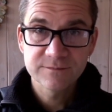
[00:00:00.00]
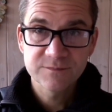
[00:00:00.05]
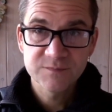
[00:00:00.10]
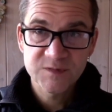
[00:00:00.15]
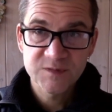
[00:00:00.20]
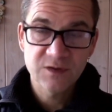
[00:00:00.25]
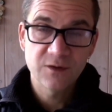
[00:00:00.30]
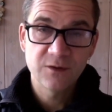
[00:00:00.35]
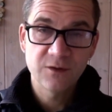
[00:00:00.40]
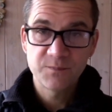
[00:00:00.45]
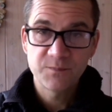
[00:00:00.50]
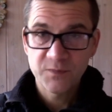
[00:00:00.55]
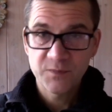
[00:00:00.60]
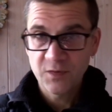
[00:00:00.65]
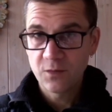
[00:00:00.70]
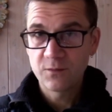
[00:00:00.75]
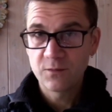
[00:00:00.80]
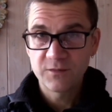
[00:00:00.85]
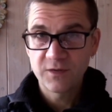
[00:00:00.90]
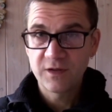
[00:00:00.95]
So
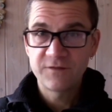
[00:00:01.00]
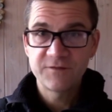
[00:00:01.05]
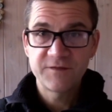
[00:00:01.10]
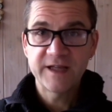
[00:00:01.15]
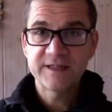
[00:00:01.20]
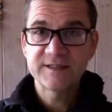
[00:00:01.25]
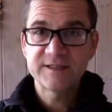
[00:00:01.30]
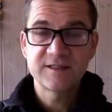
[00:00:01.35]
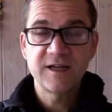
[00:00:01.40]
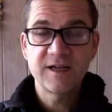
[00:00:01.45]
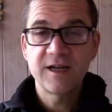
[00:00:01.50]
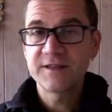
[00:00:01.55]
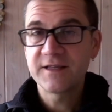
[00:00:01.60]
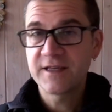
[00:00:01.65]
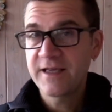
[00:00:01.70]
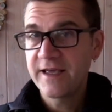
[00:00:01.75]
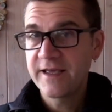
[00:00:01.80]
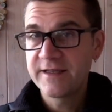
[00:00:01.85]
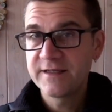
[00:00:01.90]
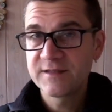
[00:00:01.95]
if that's not the
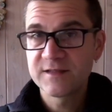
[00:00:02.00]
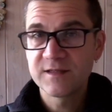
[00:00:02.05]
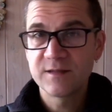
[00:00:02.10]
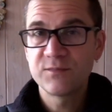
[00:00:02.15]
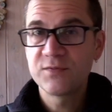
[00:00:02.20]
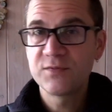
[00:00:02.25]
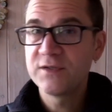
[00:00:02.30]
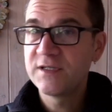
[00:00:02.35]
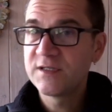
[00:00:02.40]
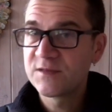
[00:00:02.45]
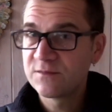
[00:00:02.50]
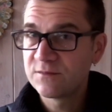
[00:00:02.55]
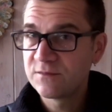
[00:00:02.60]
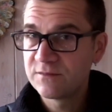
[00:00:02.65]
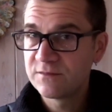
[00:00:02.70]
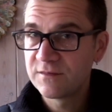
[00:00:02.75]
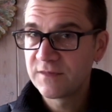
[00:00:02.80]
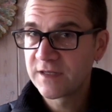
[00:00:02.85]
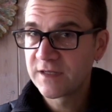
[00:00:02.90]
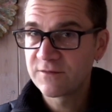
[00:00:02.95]
case, then please
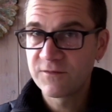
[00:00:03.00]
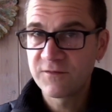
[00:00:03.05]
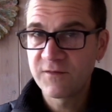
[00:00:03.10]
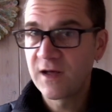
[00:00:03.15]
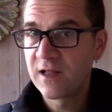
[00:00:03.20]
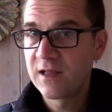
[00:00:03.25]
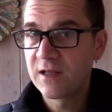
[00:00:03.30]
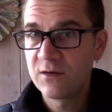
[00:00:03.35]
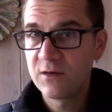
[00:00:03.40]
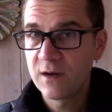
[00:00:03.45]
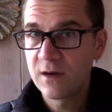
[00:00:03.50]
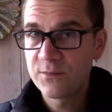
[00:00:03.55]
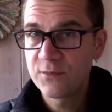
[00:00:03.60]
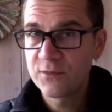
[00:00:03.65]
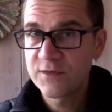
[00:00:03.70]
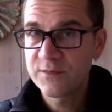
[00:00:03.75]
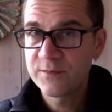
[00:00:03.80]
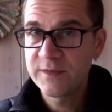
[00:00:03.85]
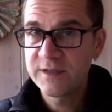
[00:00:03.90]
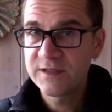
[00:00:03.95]
follow up
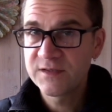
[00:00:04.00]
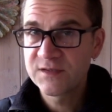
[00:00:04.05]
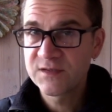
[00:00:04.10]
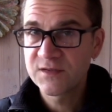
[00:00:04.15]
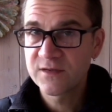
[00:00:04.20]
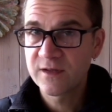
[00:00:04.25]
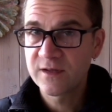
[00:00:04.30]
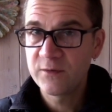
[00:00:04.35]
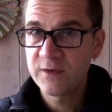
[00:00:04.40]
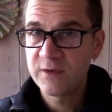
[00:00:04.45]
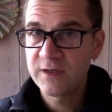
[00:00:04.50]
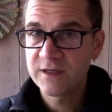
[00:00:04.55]
with me so that